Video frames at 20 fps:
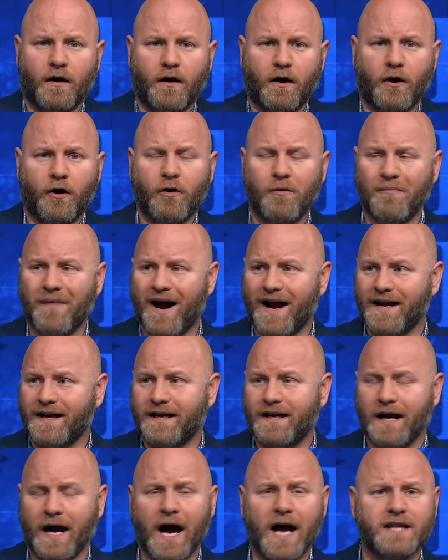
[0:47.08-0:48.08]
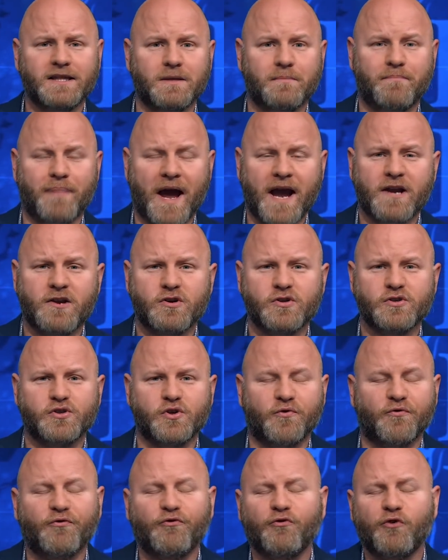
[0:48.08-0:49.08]
Oh my God, the bankers
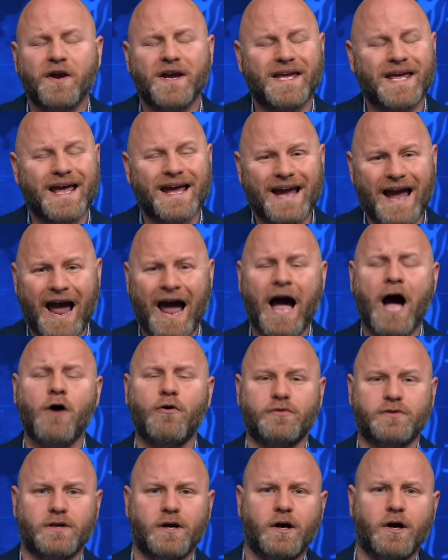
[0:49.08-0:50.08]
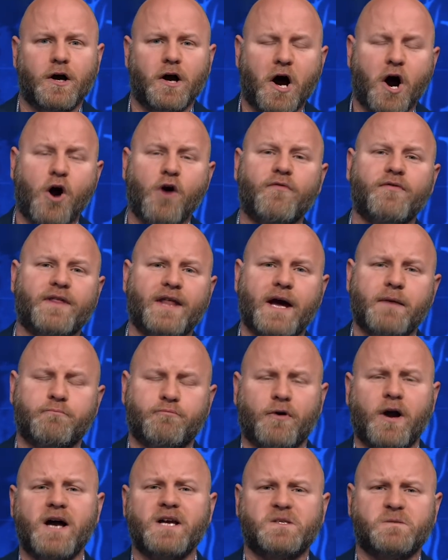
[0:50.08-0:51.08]
are freaking out over that
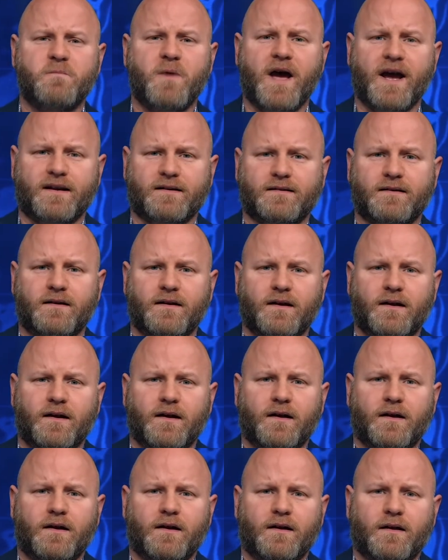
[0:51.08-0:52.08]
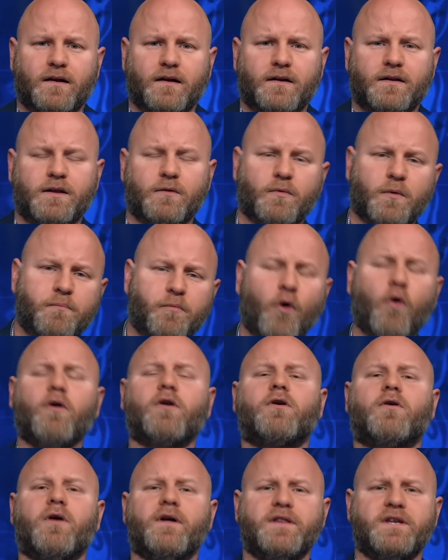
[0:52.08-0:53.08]
prospect. The
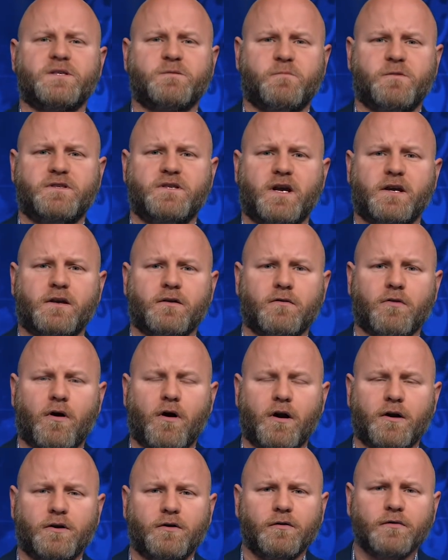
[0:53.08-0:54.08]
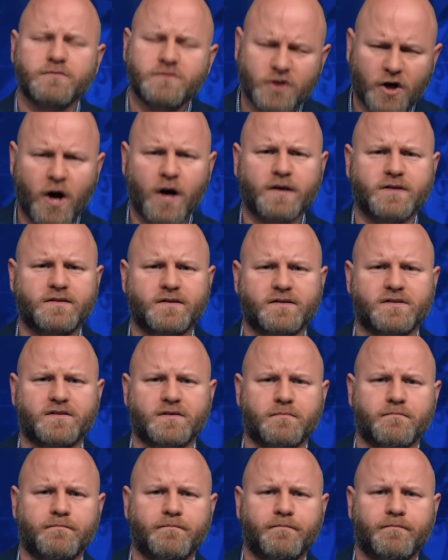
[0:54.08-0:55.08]
reporter on this particular article talked to
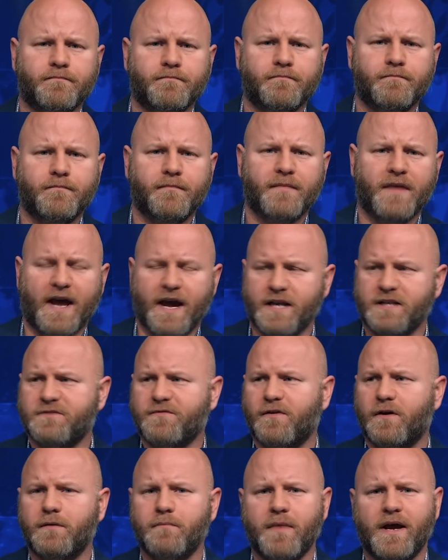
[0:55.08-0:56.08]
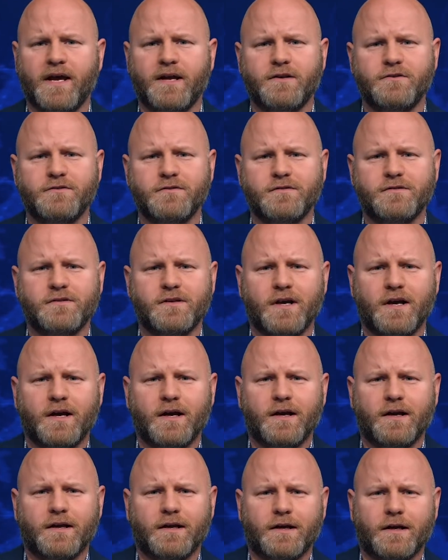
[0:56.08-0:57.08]
some hedge fund managers,
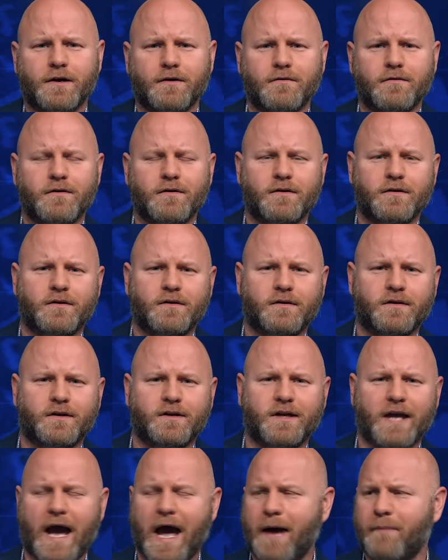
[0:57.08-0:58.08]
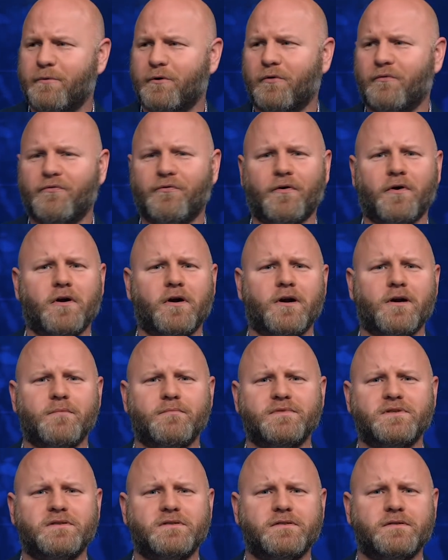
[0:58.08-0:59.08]
you know, capital
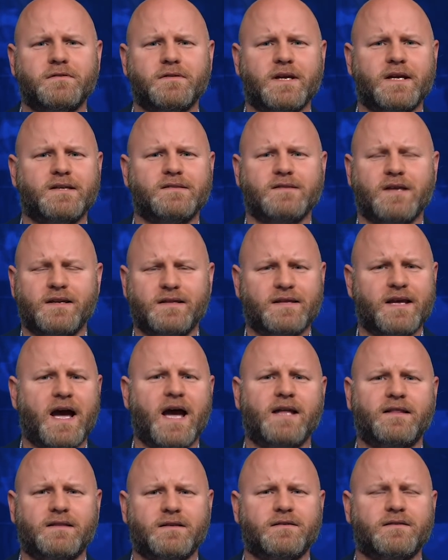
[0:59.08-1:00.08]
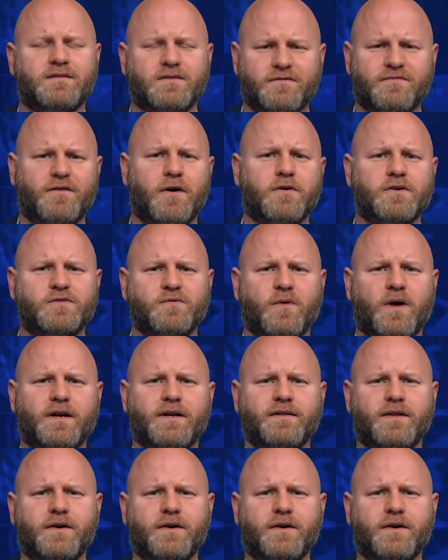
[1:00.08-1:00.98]
firms, things like that, the folks running